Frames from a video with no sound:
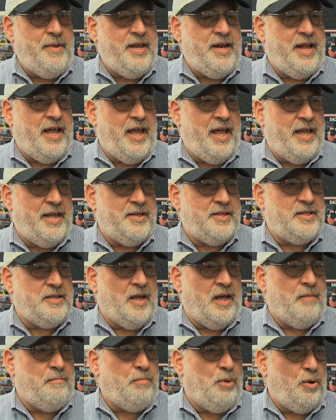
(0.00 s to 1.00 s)
it as
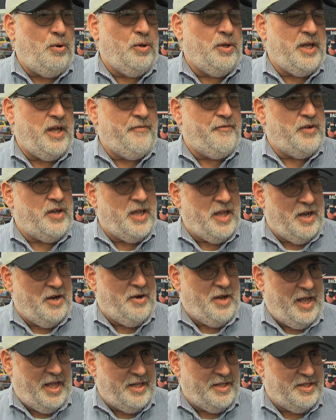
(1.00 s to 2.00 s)
a bowling for
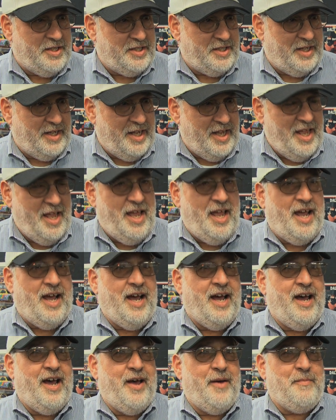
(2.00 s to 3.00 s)
gearheads.
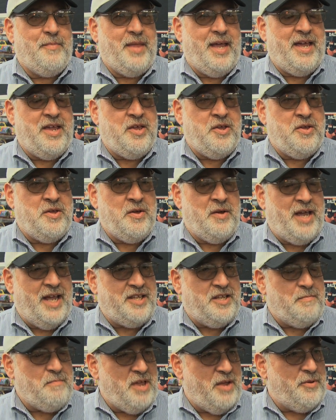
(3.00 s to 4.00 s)
You
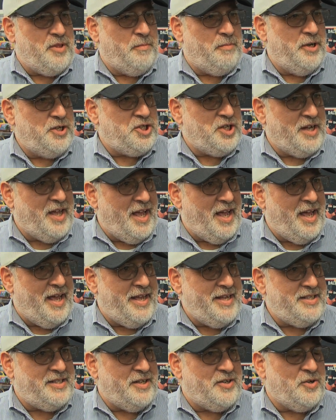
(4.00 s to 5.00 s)
get to meet with a bunch of
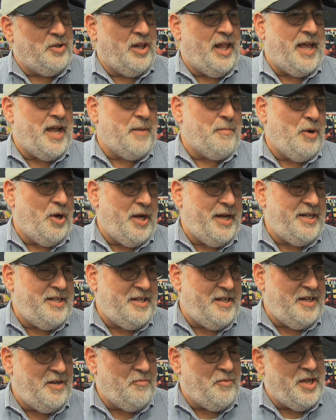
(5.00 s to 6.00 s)
guys that are
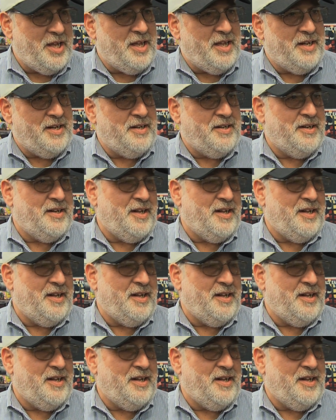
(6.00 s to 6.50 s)
like-minded. We can